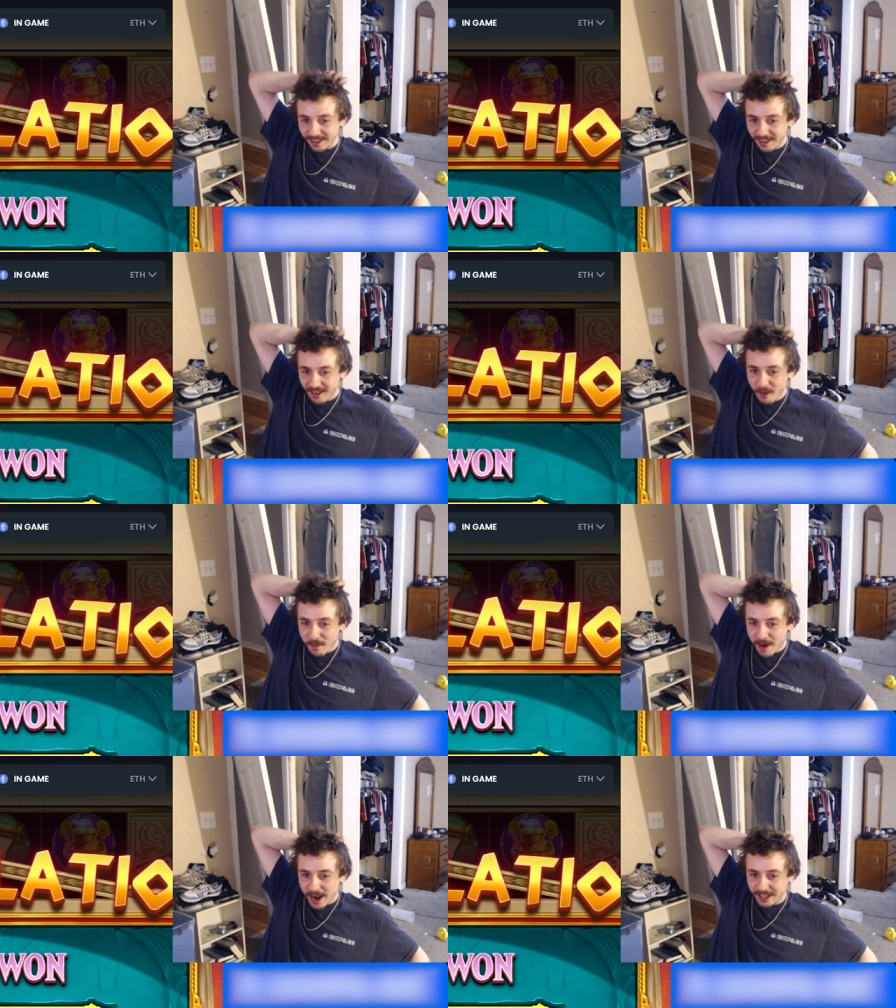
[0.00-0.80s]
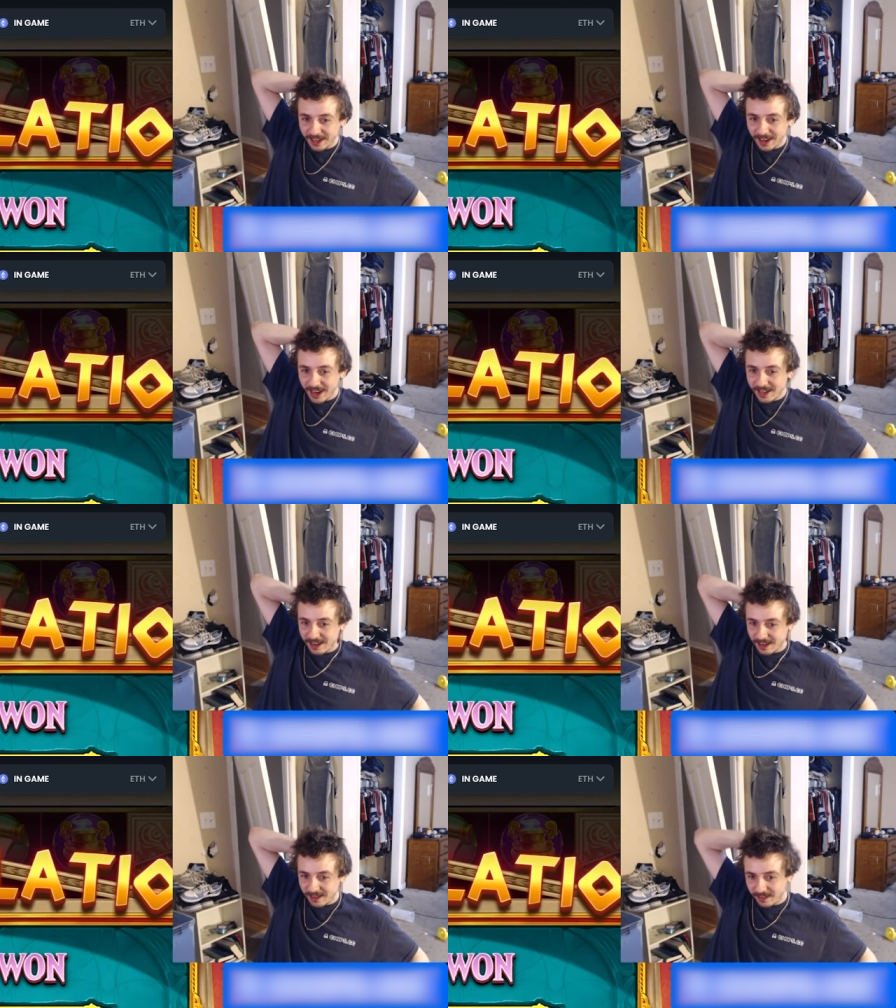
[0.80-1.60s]
Oh my god,
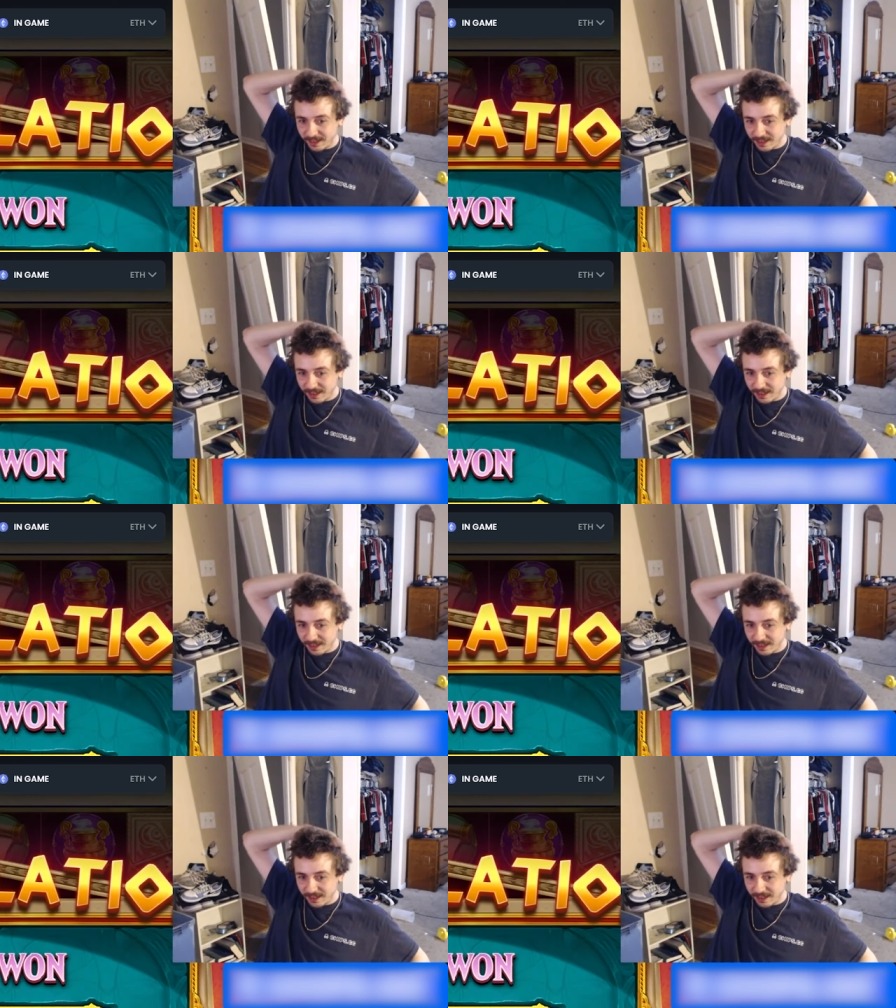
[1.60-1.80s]
dude!